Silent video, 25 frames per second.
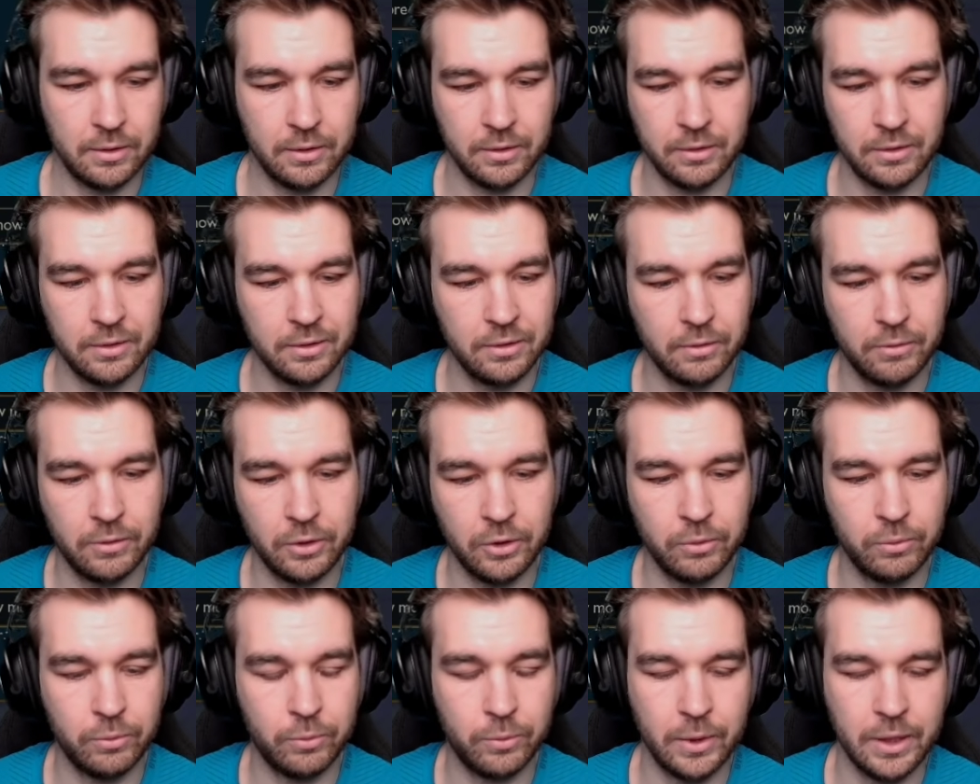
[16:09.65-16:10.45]
These are
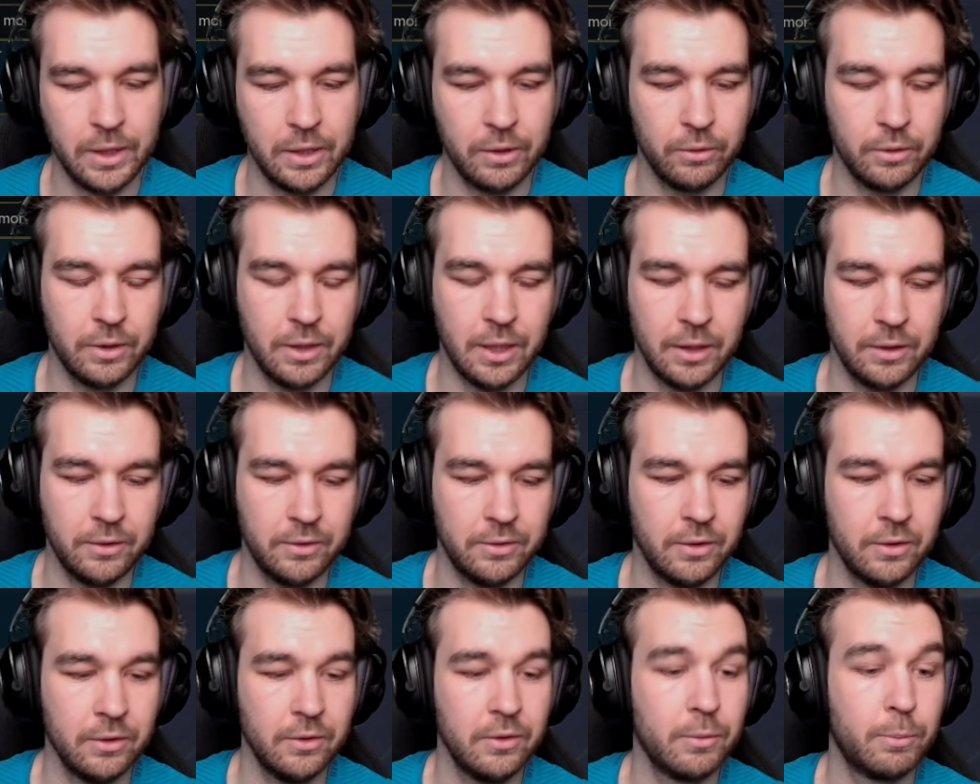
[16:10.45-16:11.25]
very rare
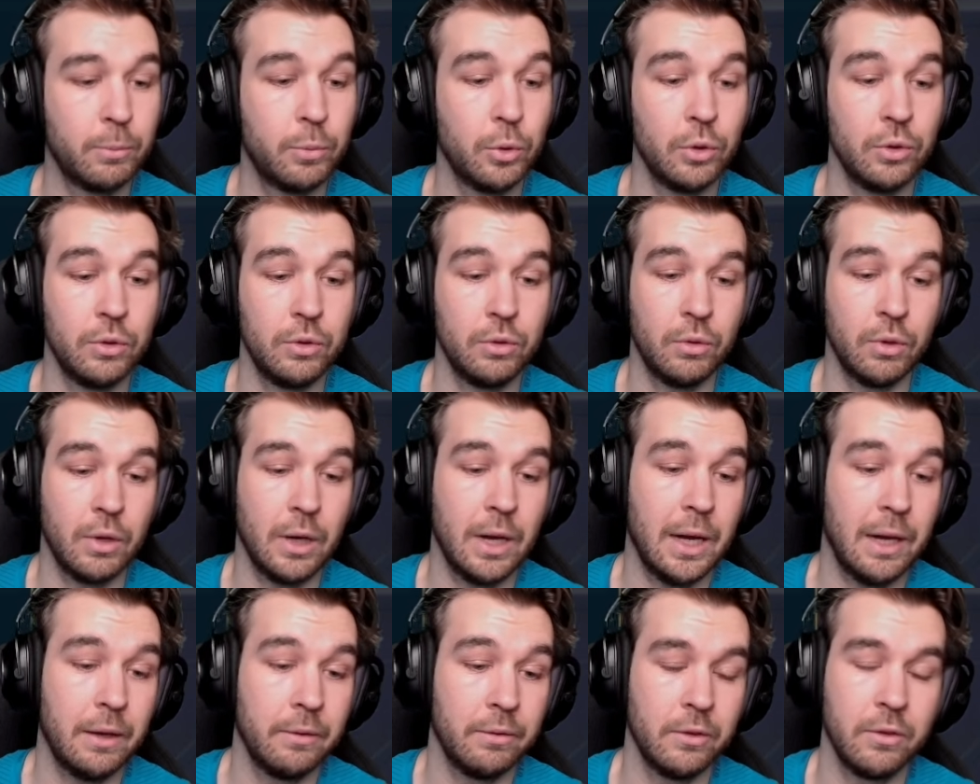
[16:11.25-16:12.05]
cases, but you
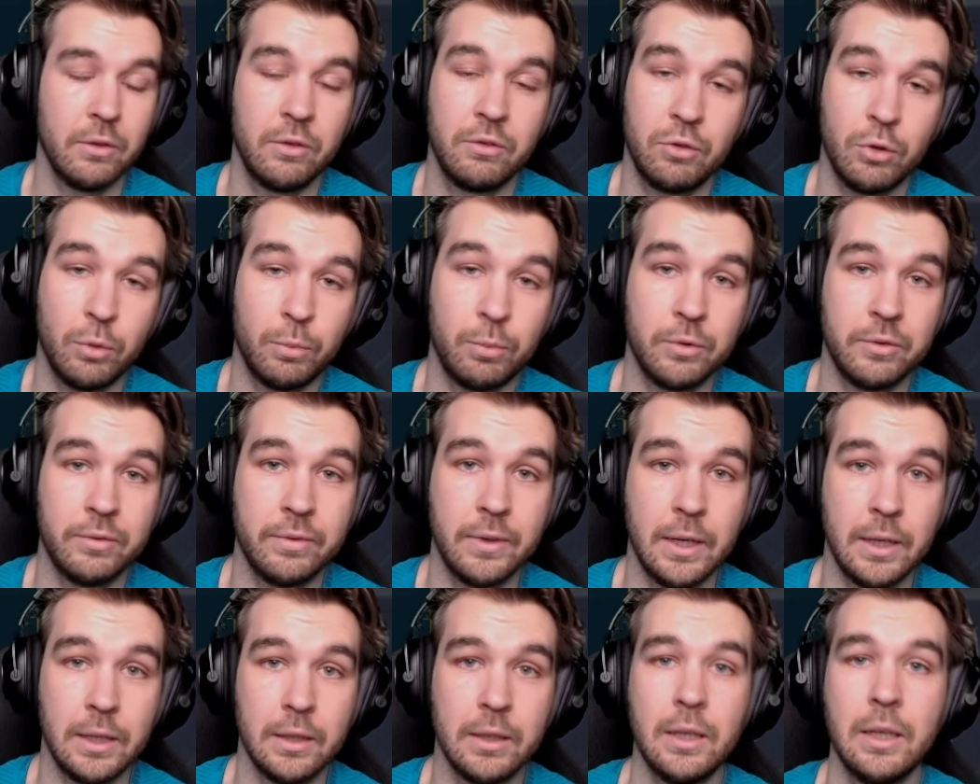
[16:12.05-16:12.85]
have Serpent's
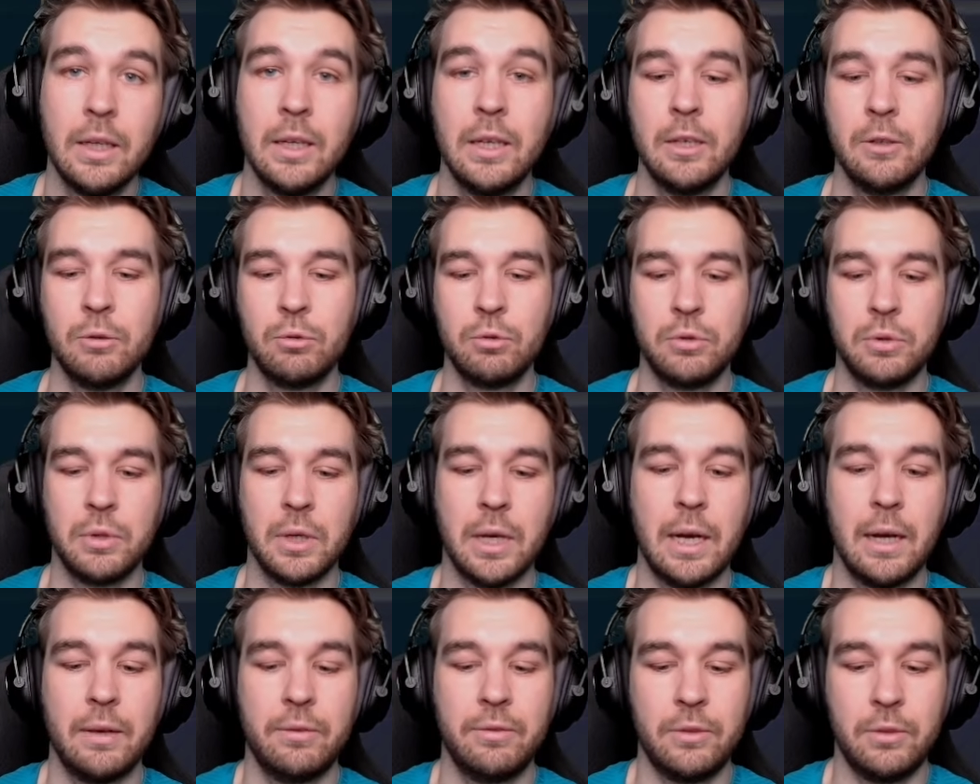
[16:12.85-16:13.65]
Fang, which you
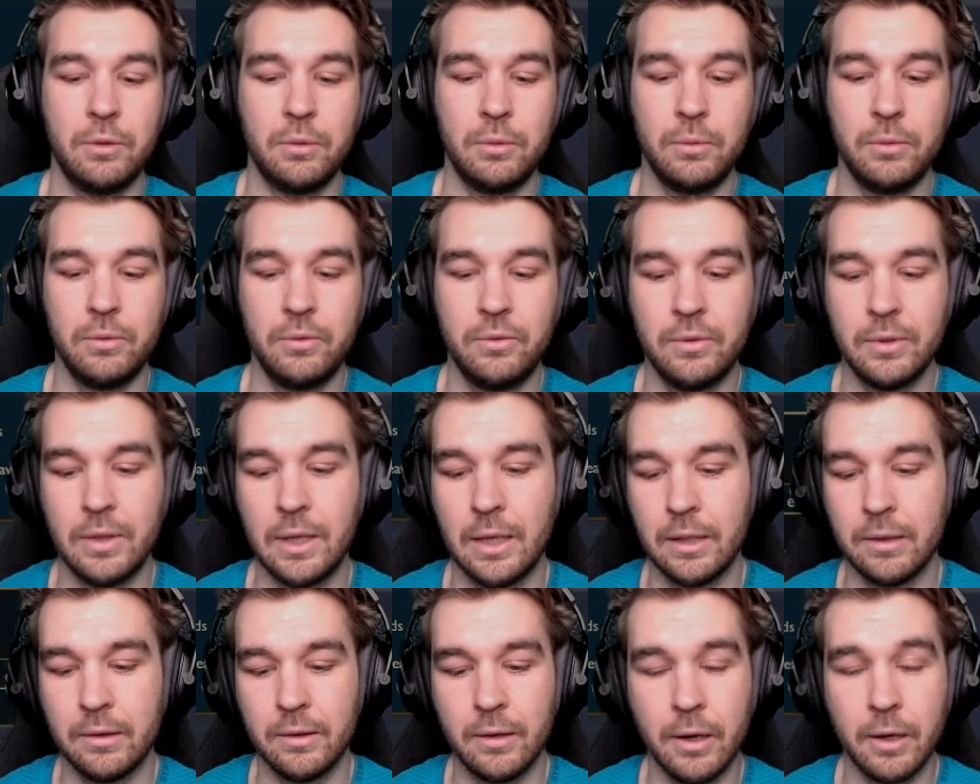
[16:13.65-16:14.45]
have to use
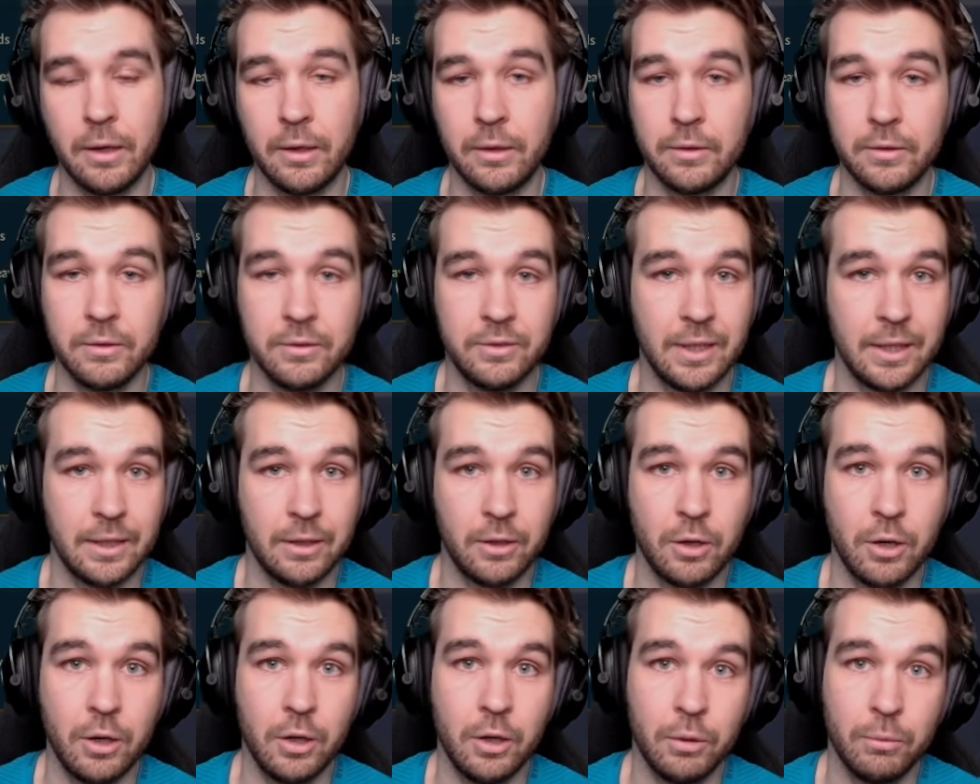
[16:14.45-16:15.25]
at like
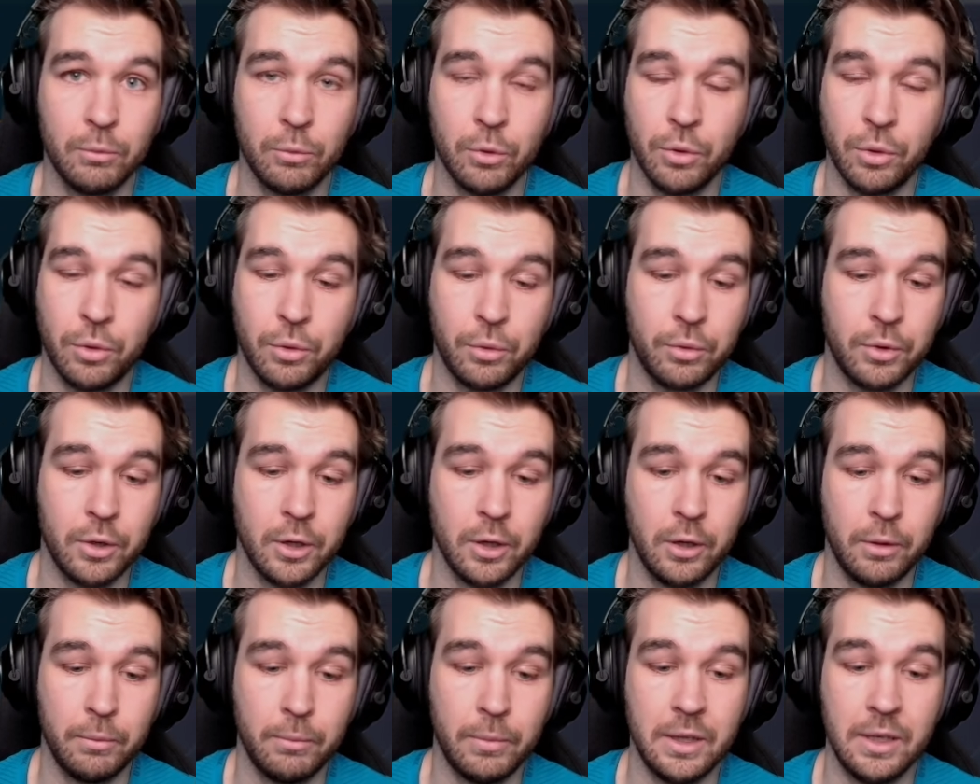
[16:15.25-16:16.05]
second item or third
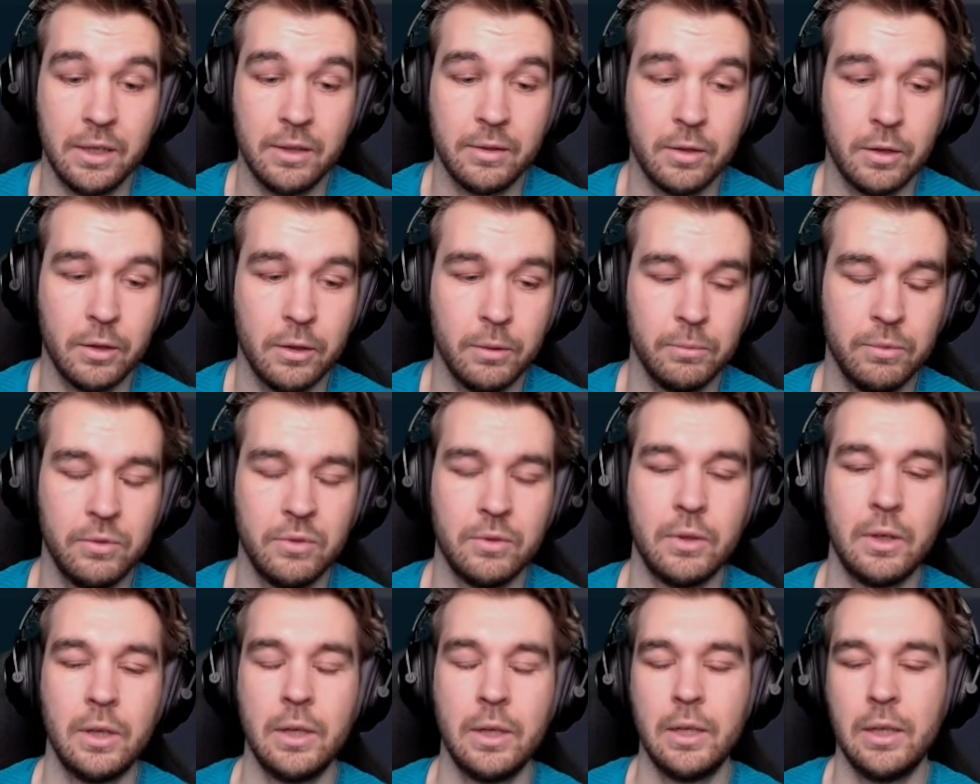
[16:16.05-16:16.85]
item many
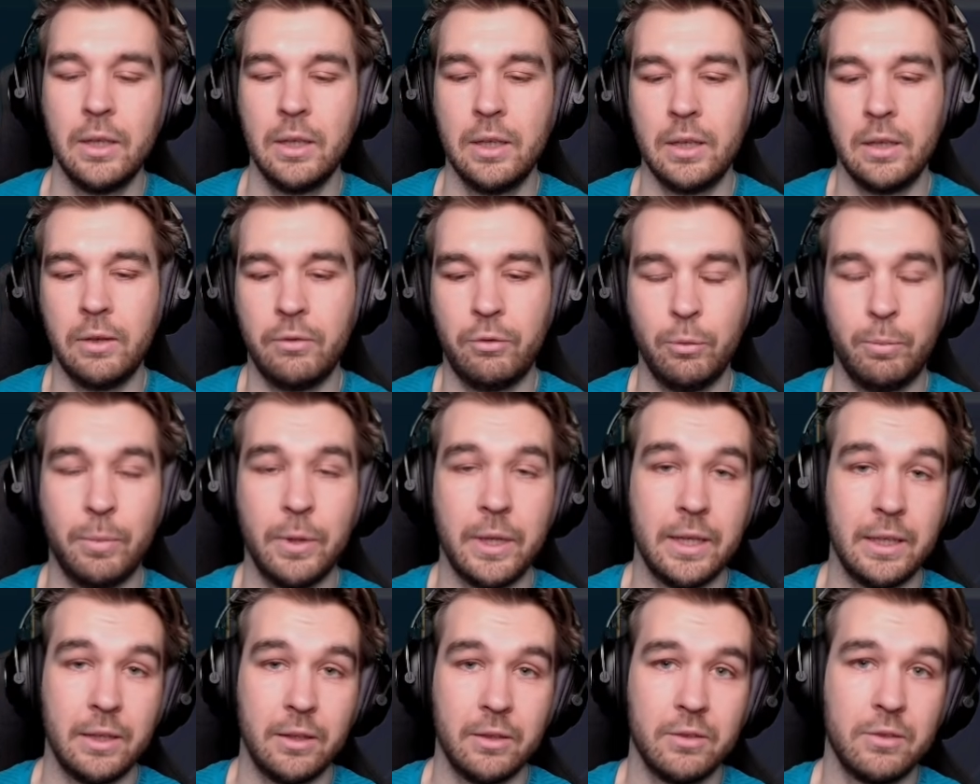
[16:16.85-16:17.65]
times if you're
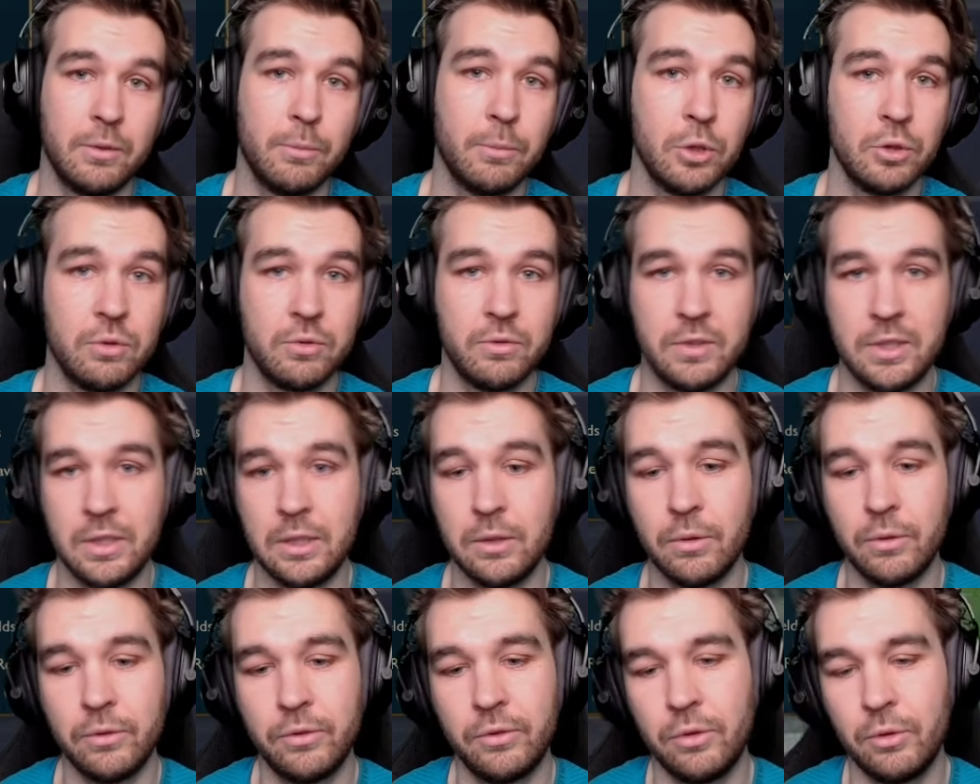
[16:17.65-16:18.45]
playing against a bunch of
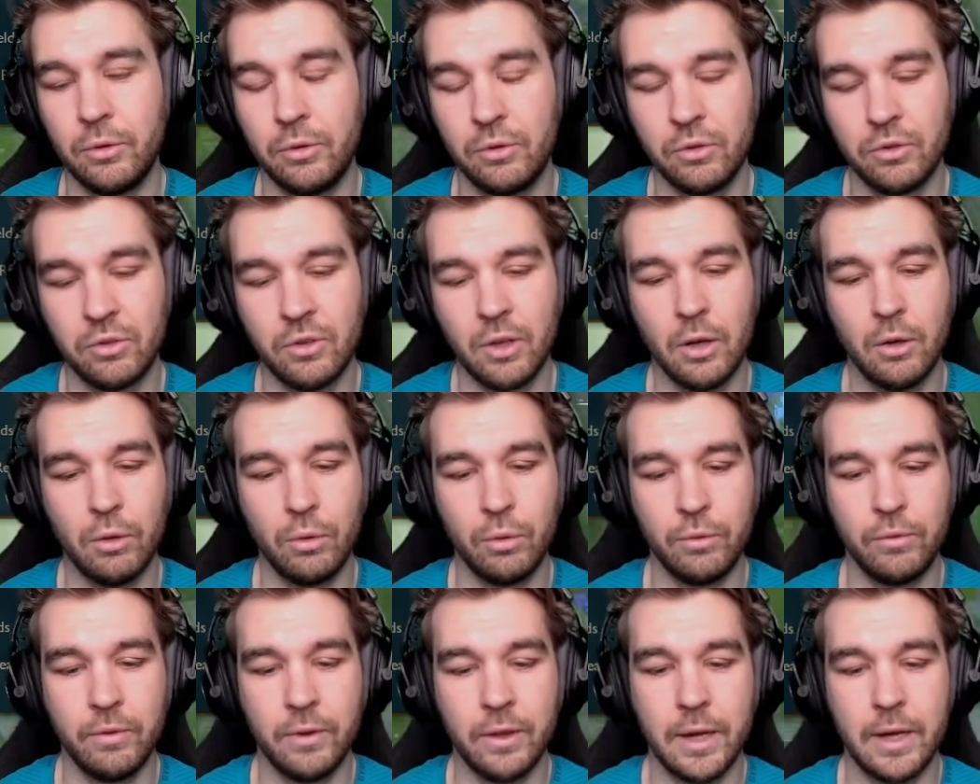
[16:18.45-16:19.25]
shields. So you just got to
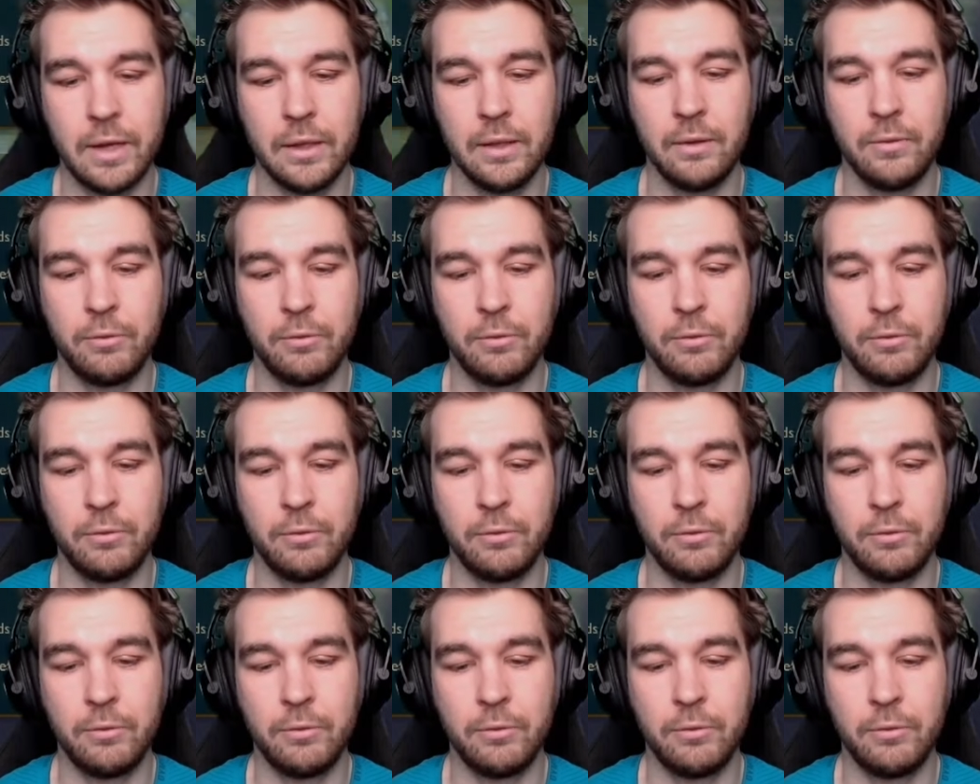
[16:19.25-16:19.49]
look for that.